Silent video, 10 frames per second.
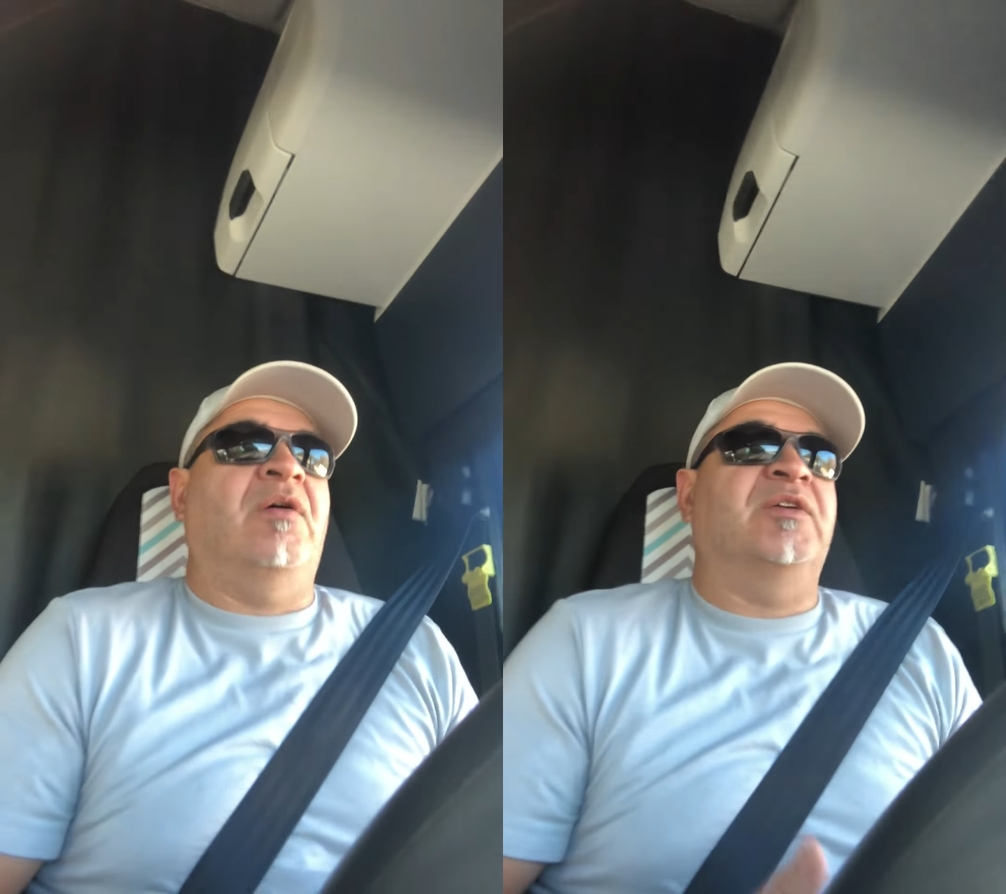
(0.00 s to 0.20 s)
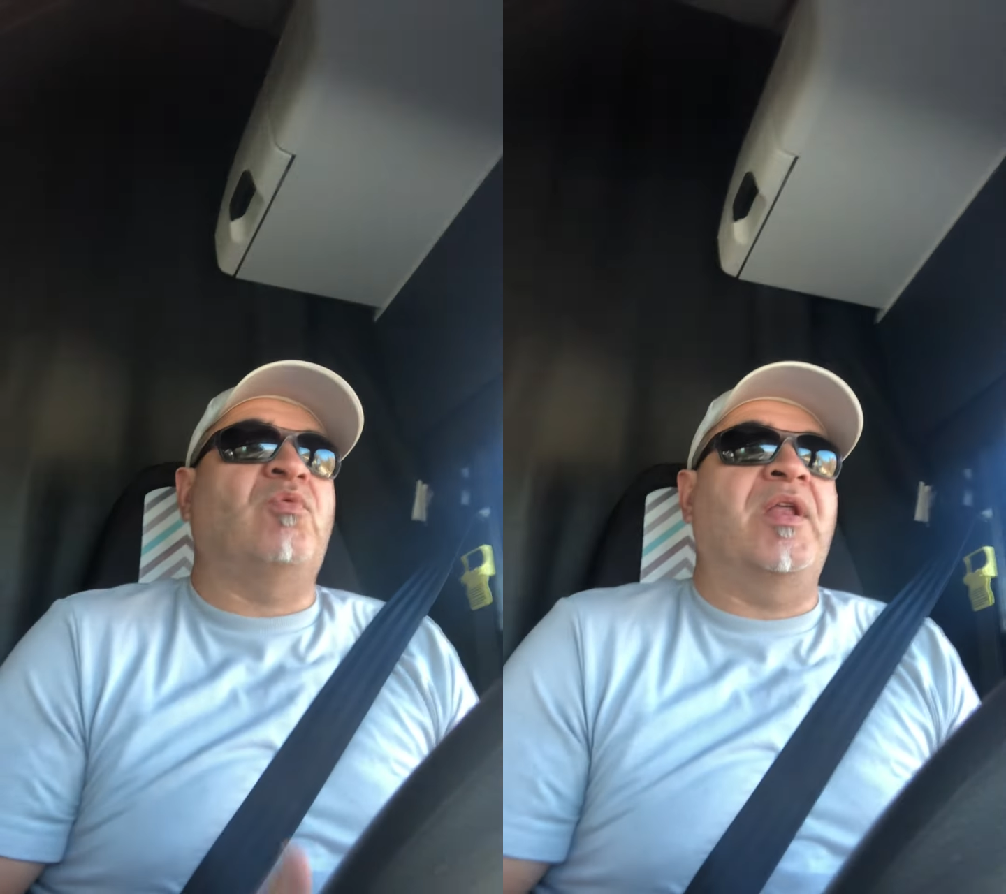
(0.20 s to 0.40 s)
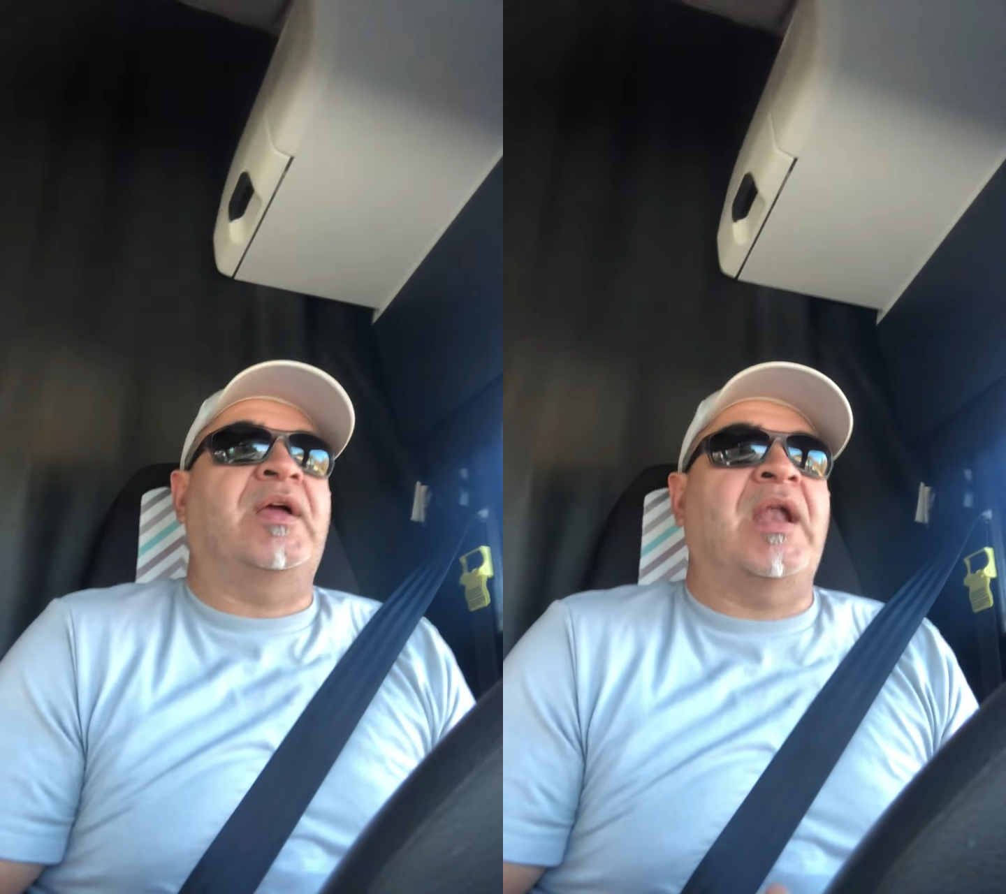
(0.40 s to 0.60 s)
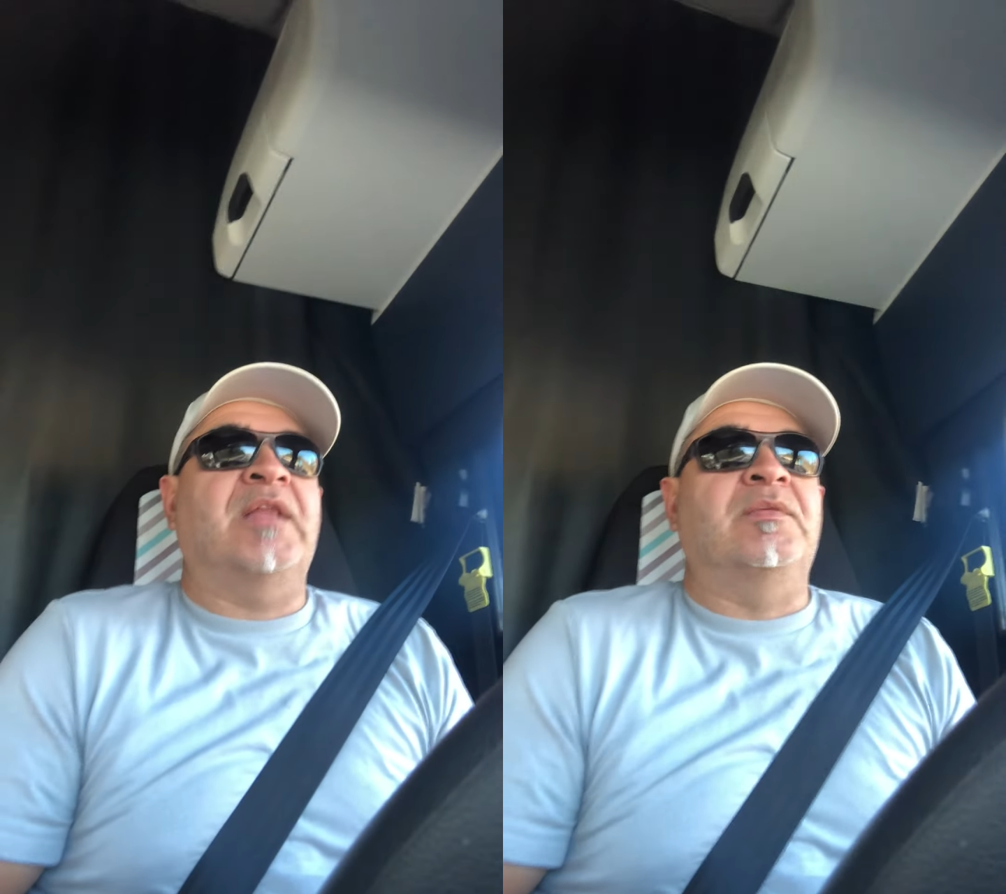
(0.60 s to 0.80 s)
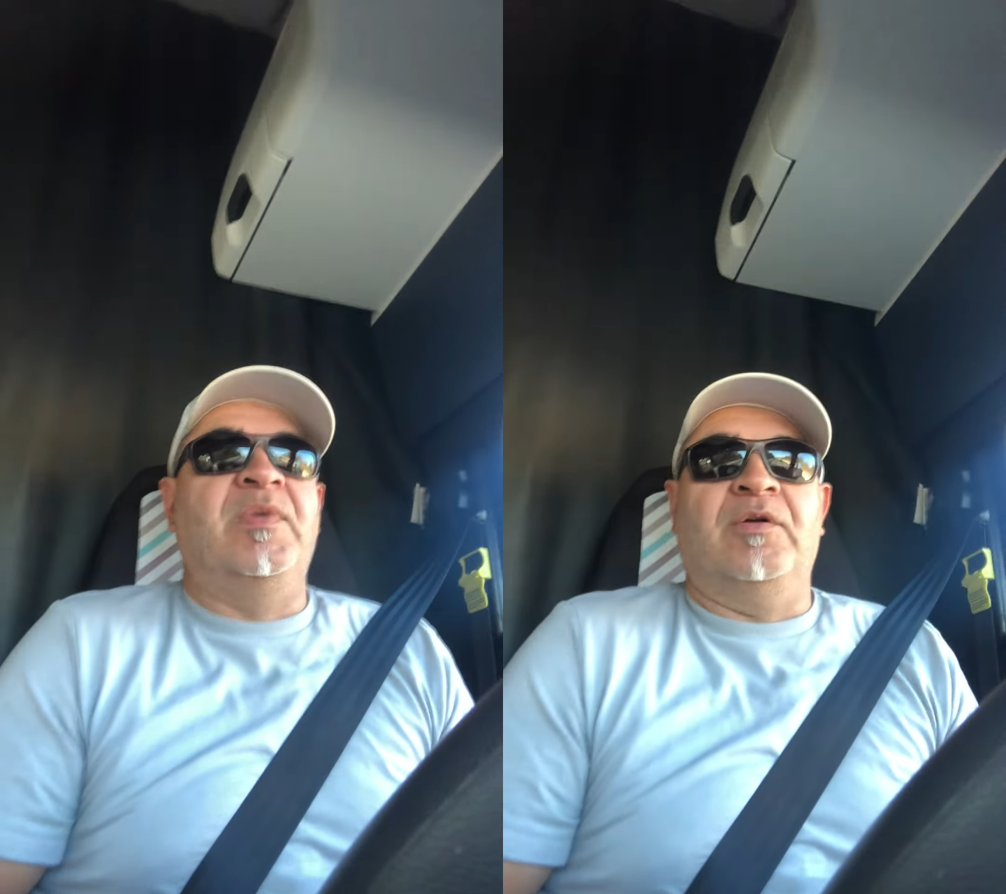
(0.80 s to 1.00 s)
you always want to cut
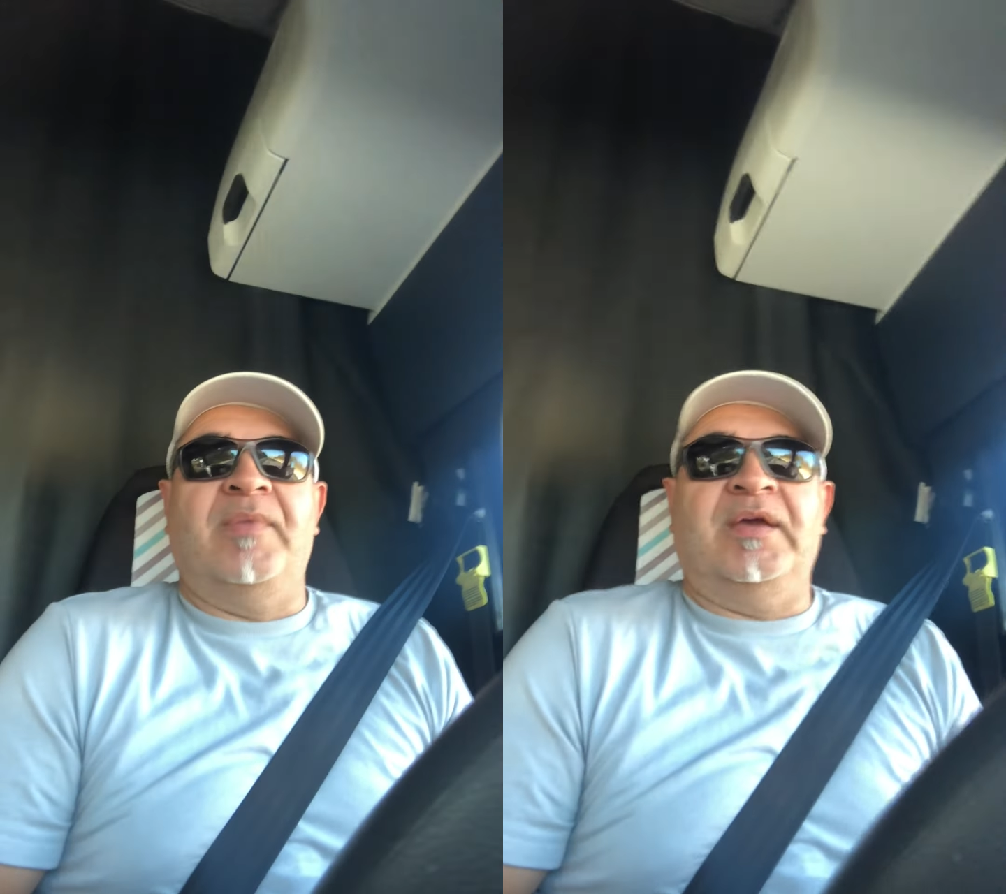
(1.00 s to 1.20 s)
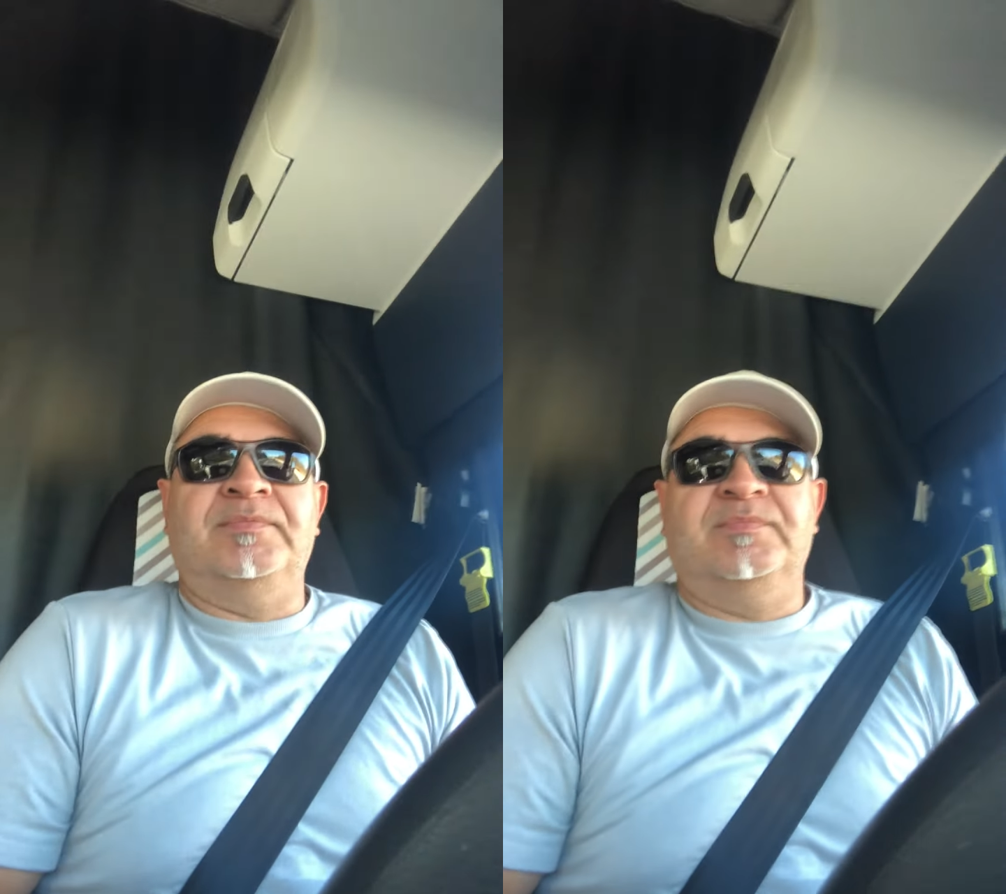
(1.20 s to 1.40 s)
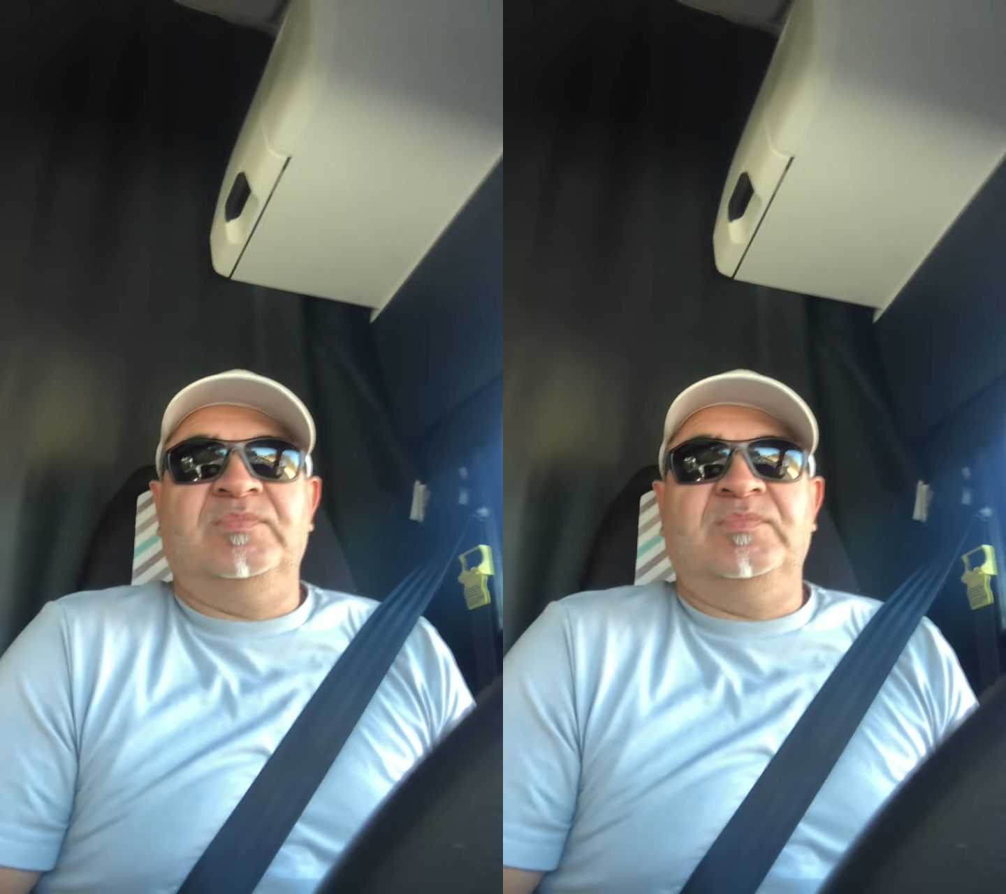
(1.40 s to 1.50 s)
out the middleman.